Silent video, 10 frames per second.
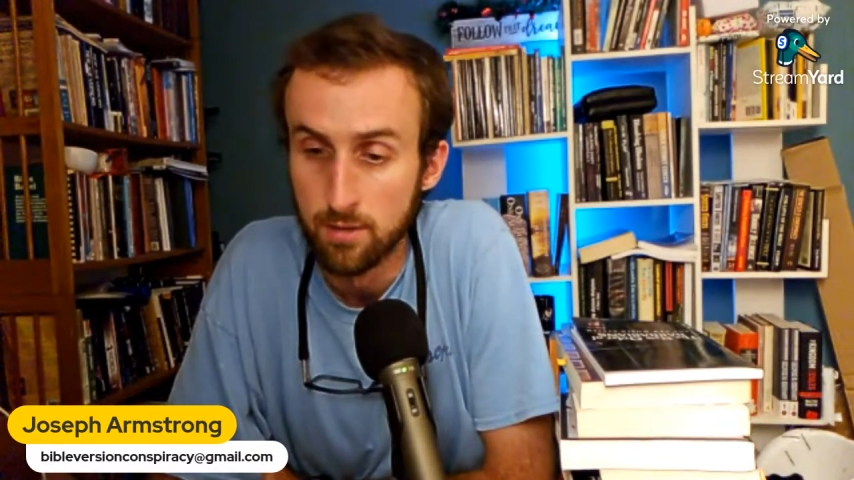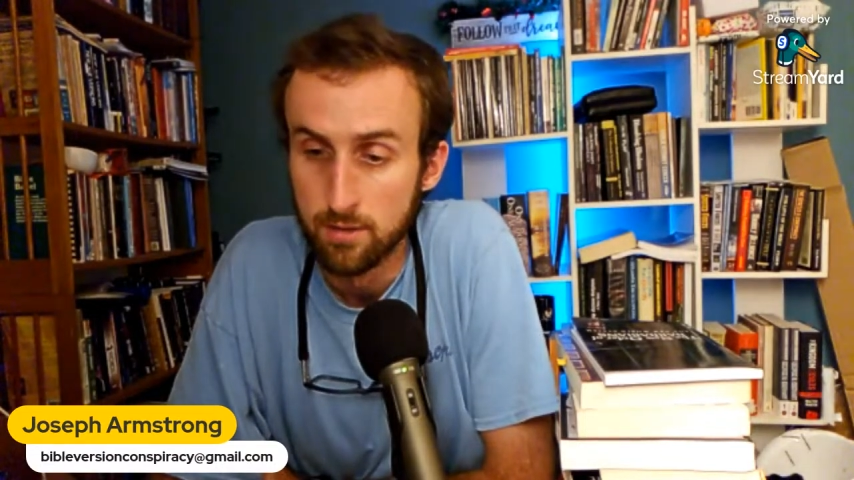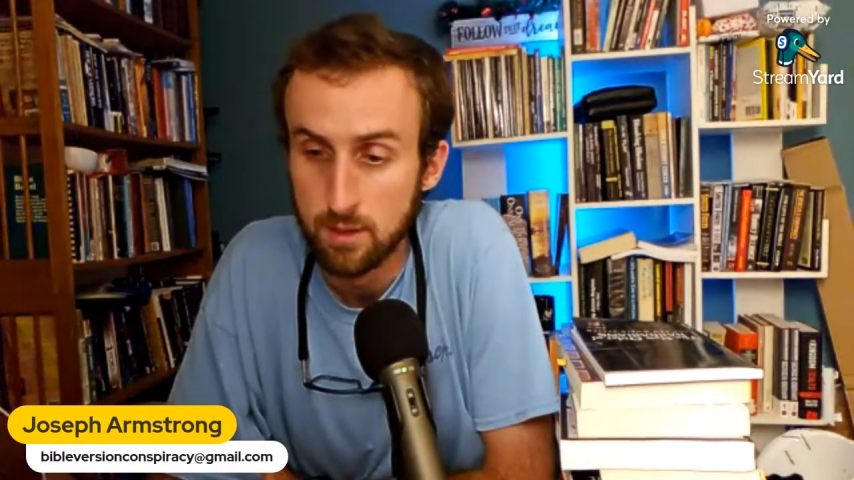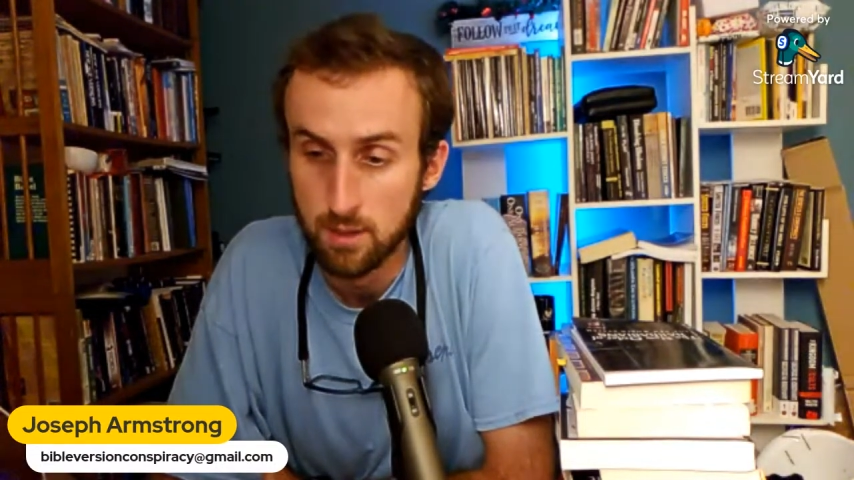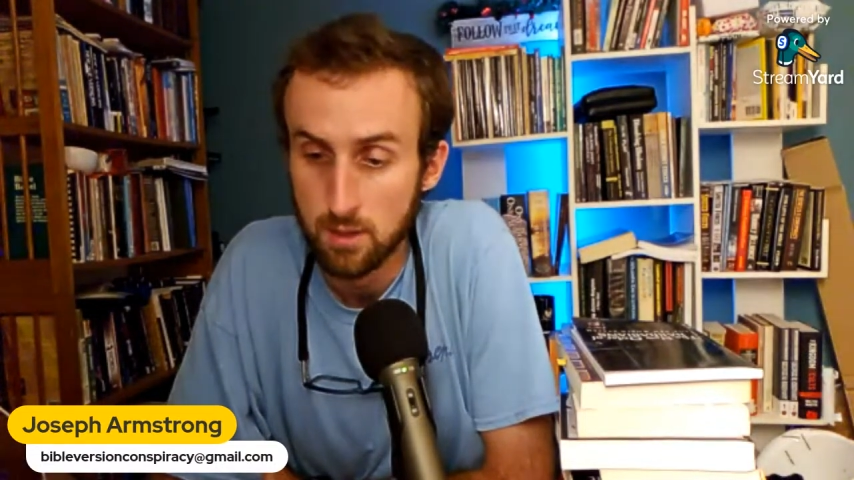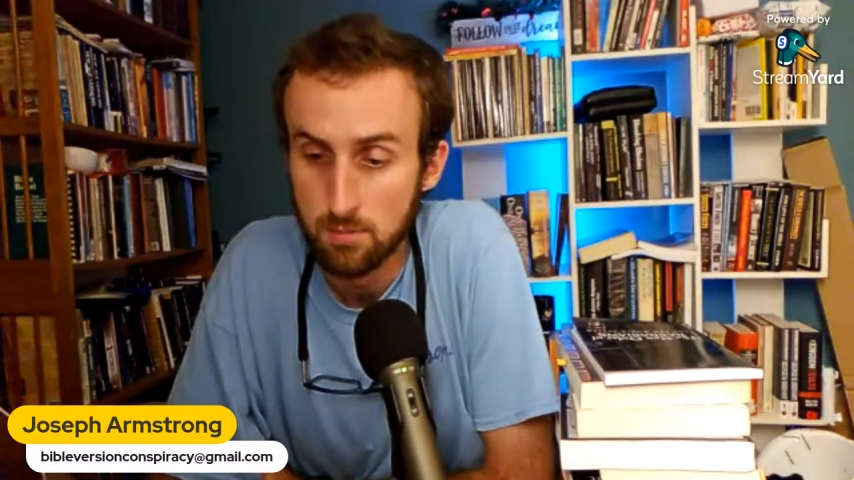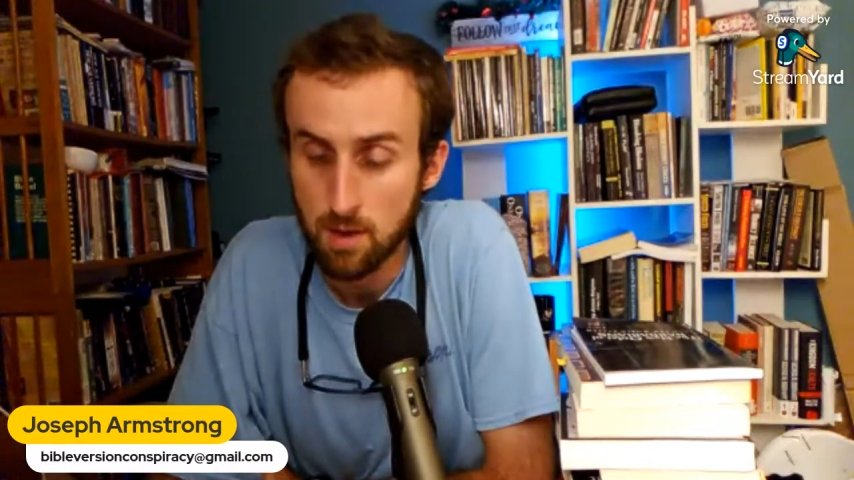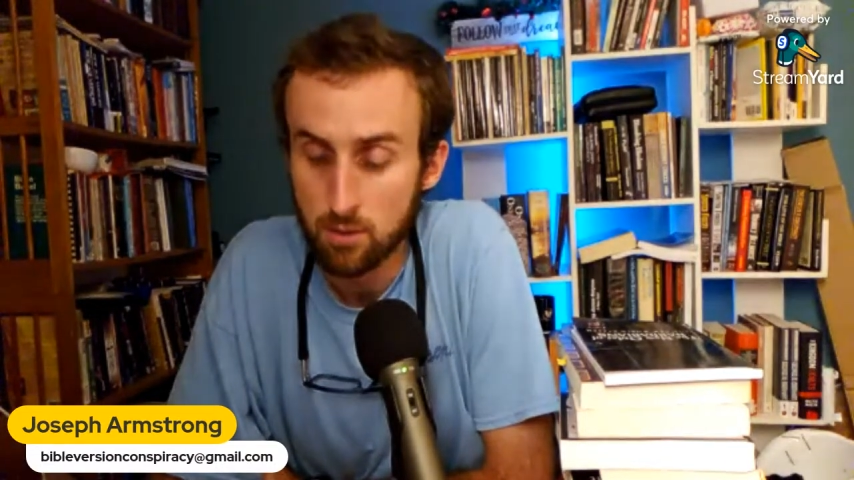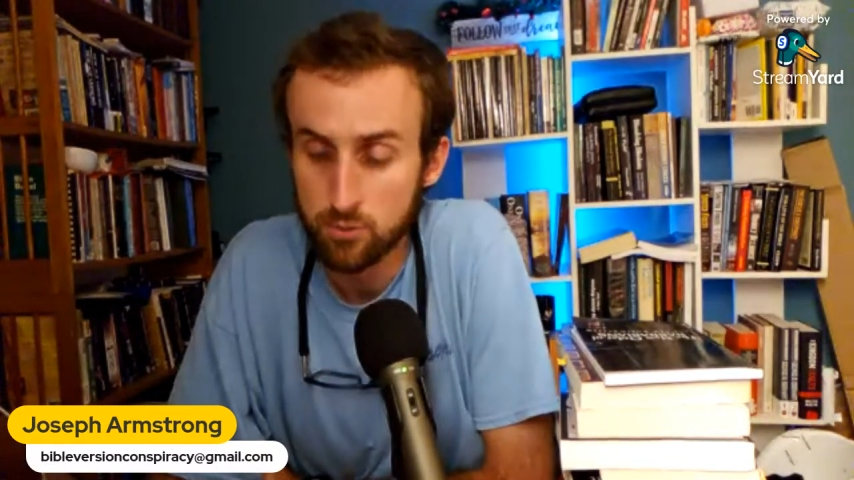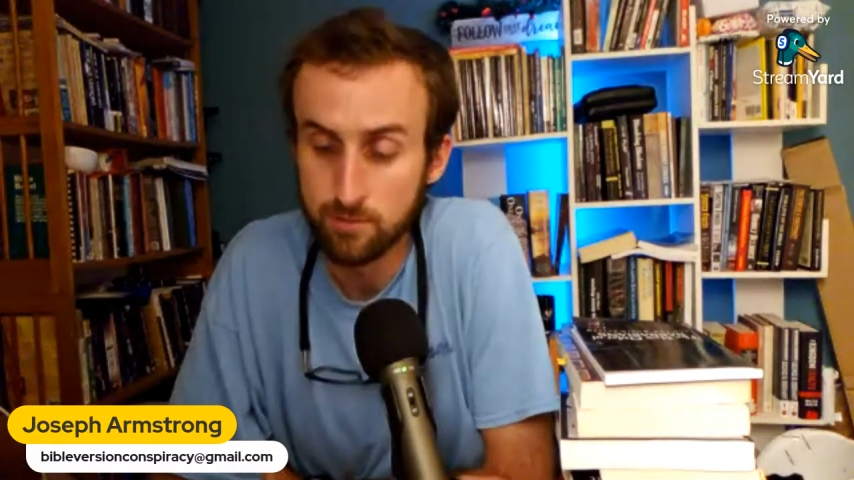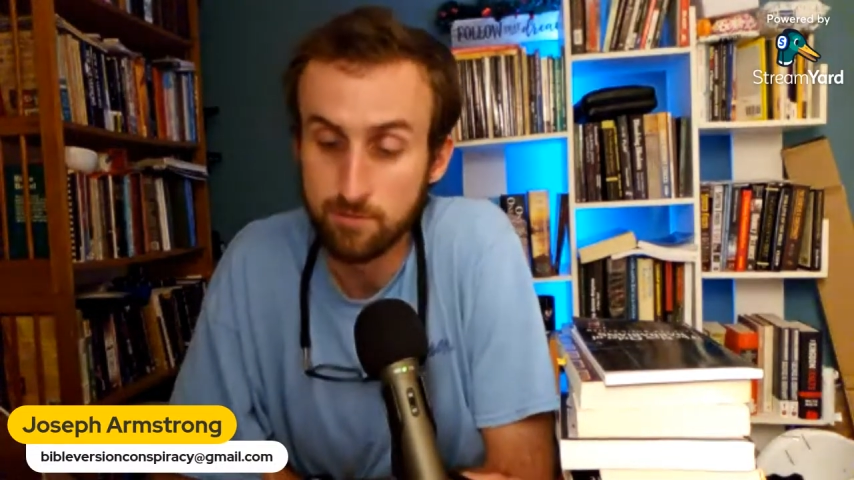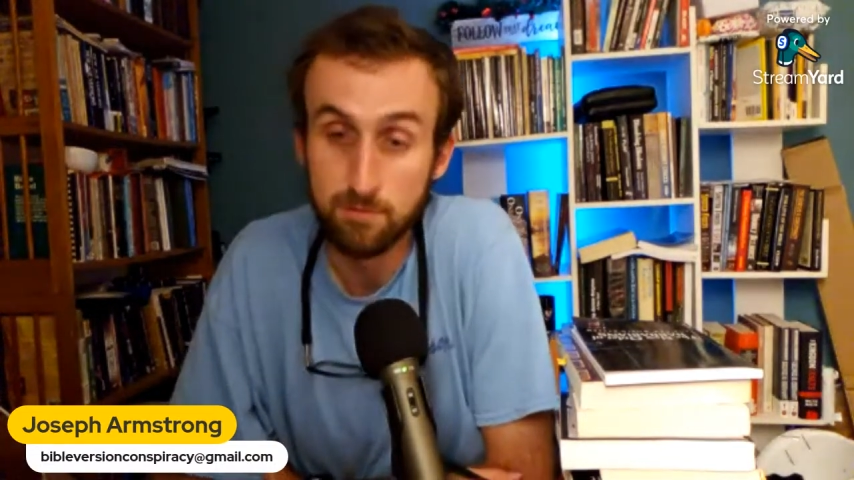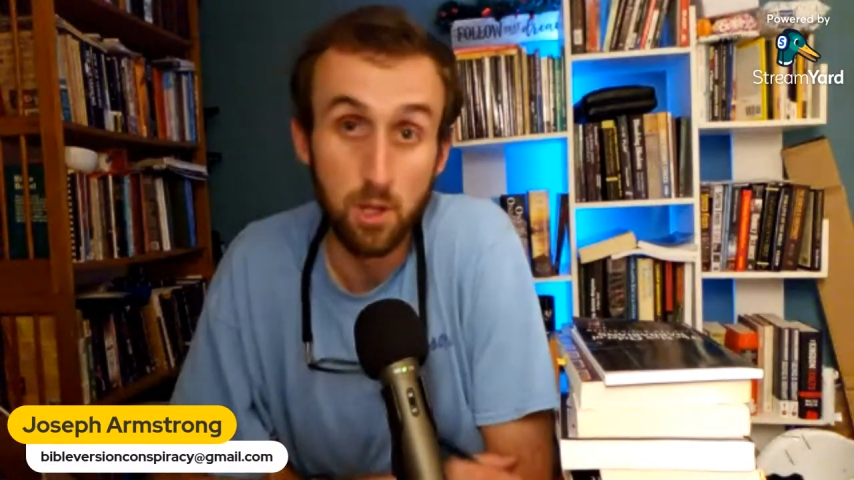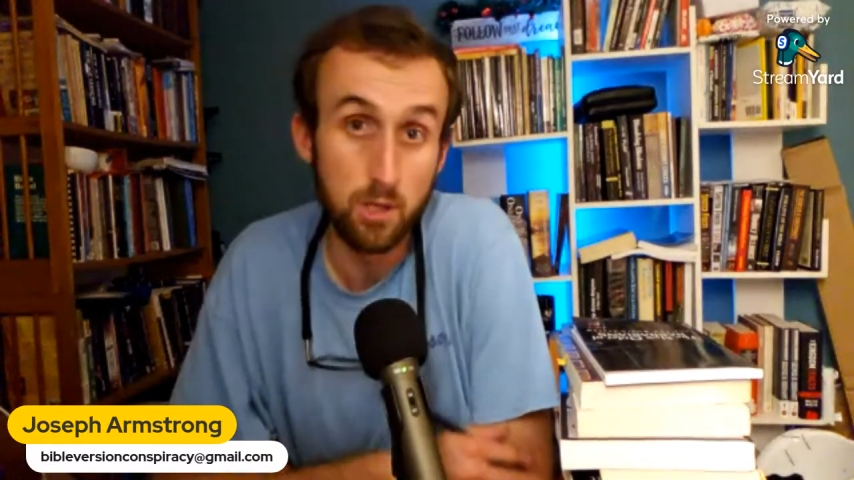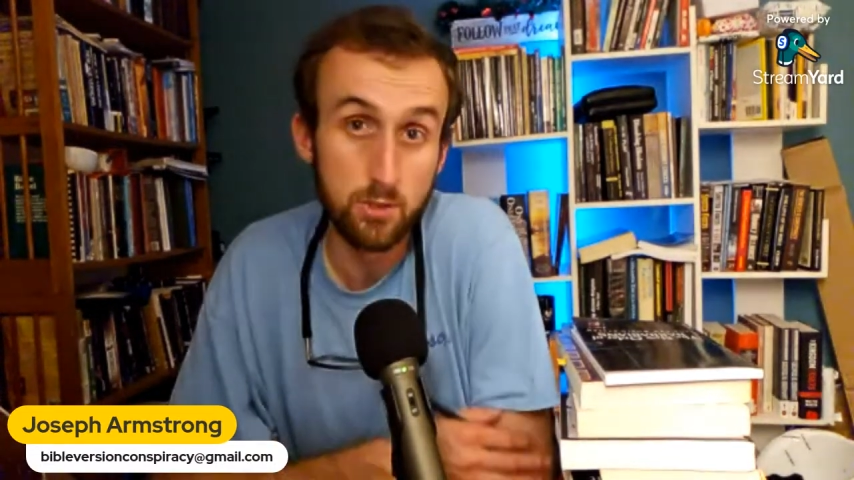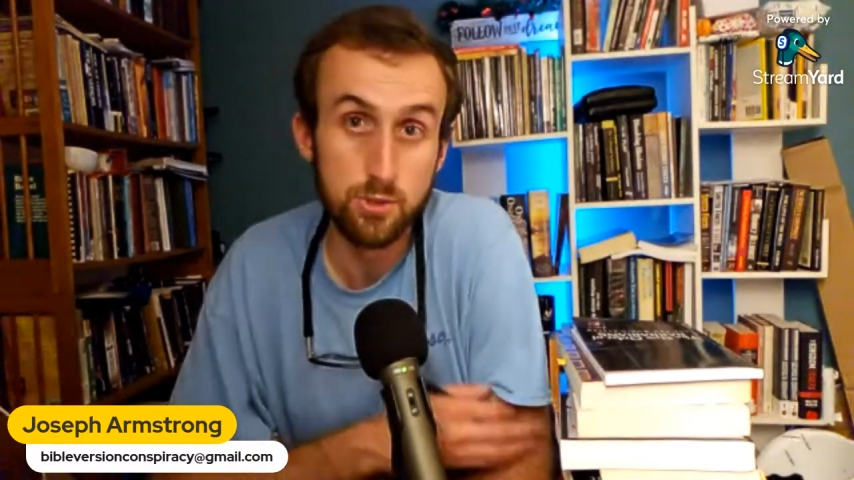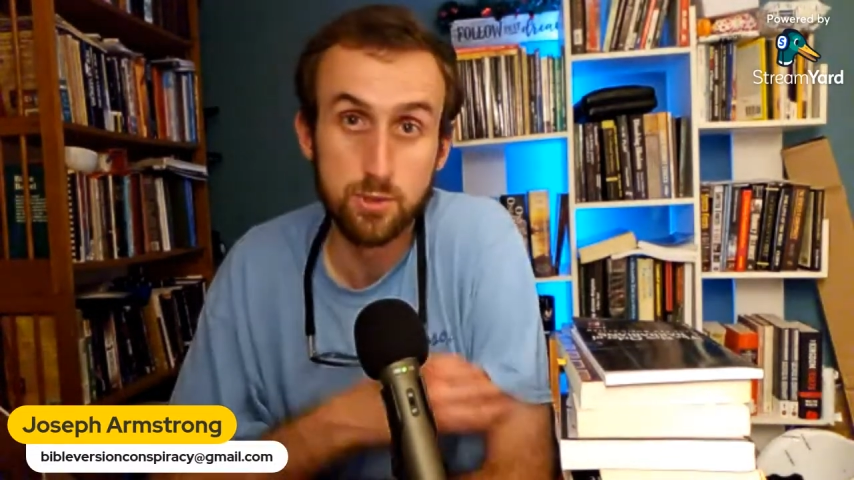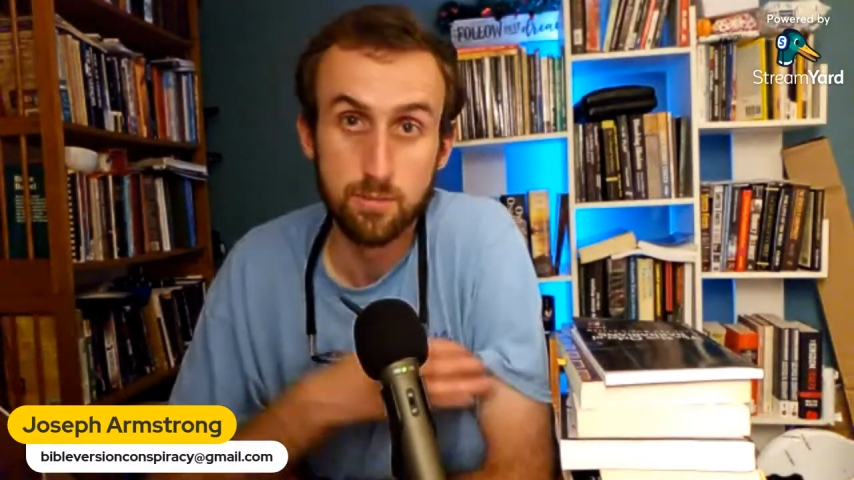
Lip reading: the amount of floods